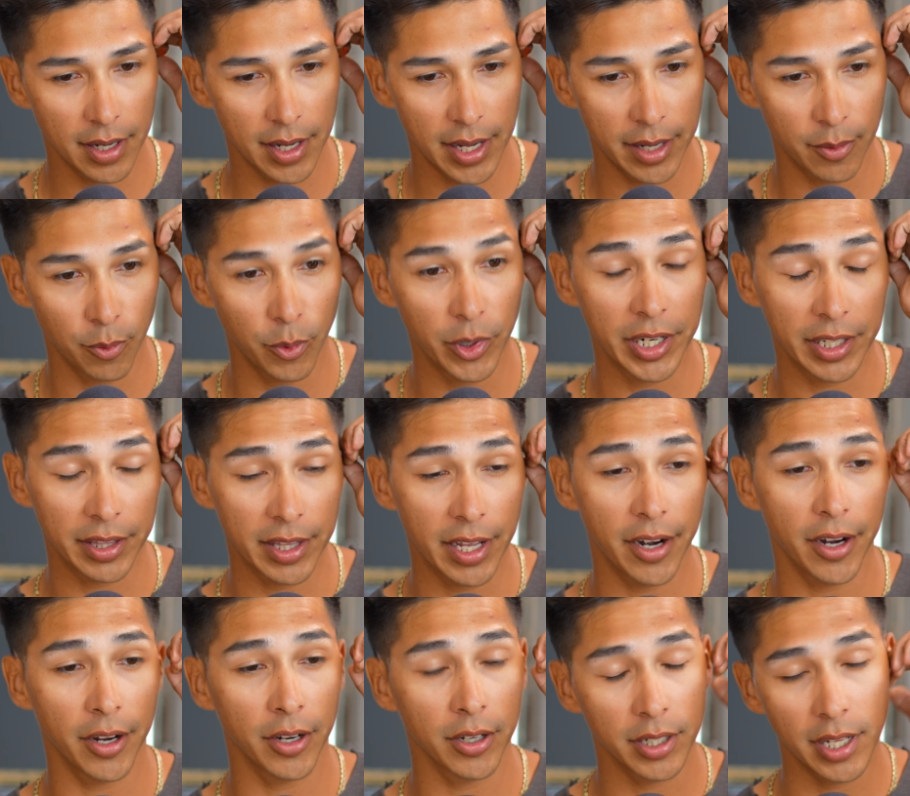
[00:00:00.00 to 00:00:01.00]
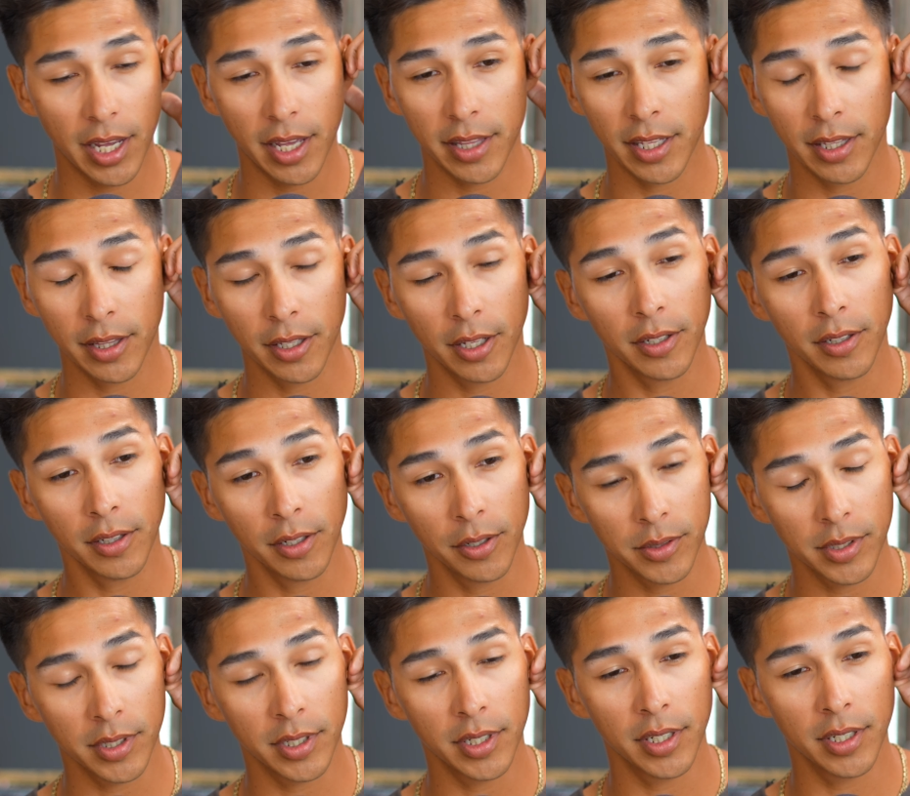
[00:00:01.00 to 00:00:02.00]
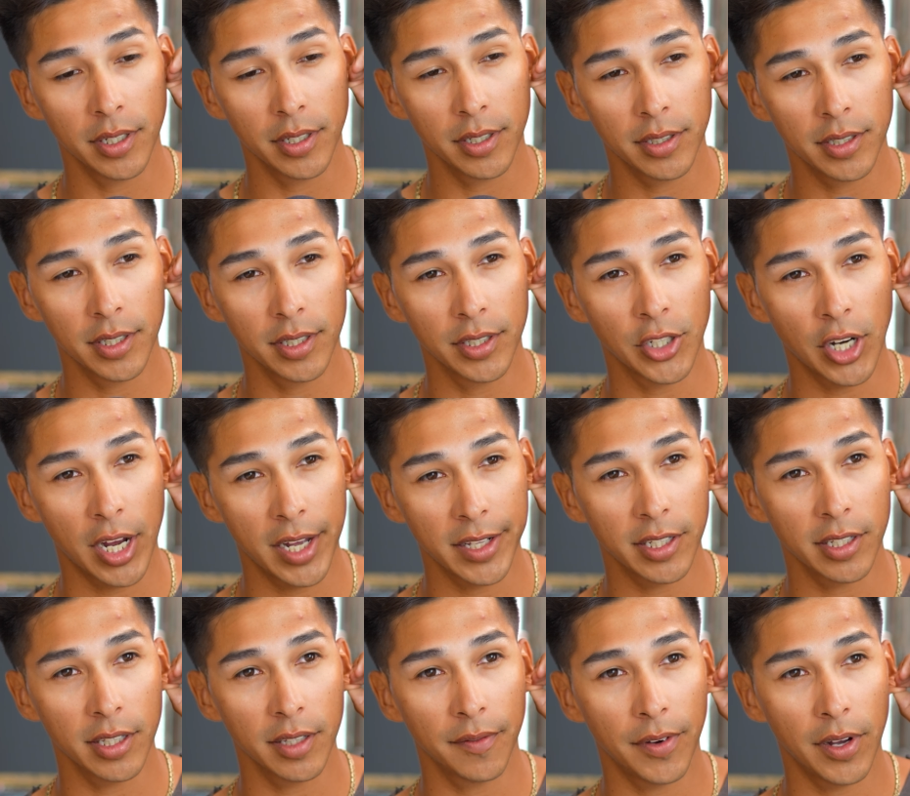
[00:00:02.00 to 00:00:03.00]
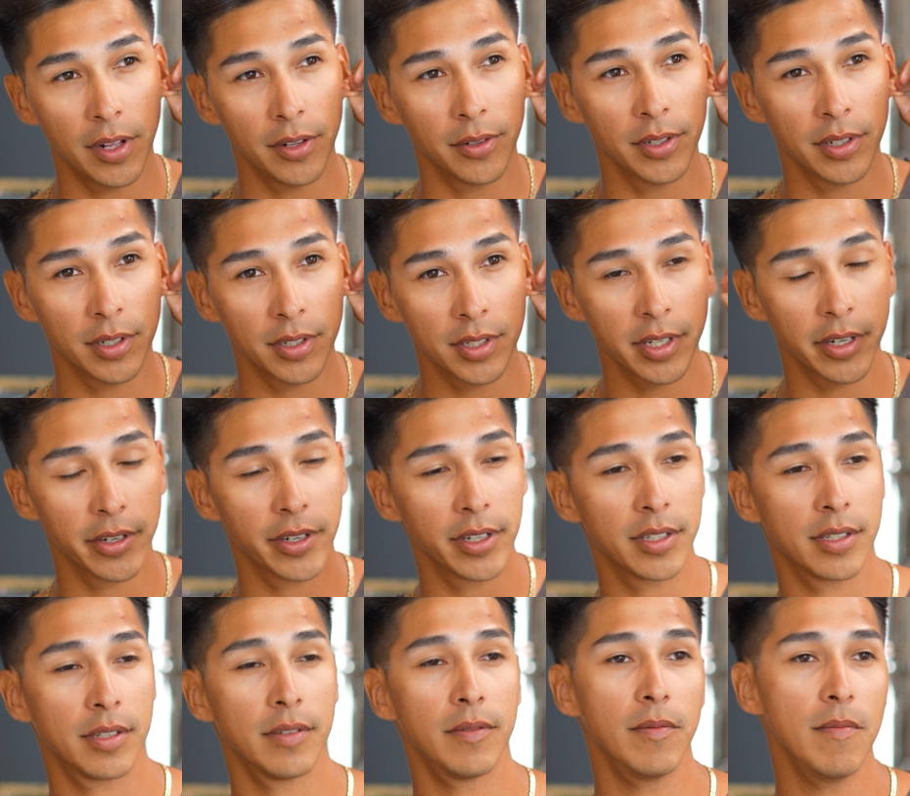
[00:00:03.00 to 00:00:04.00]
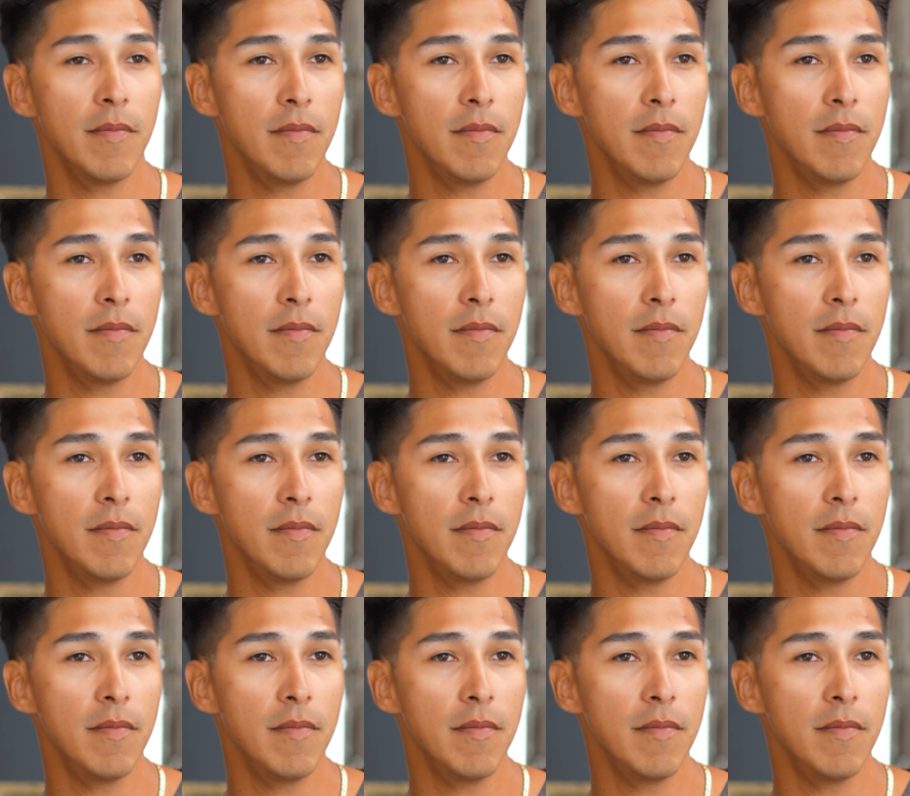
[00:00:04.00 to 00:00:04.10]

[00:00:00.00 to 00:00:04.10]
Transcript: and winning there, and then losing to Johnson the following series.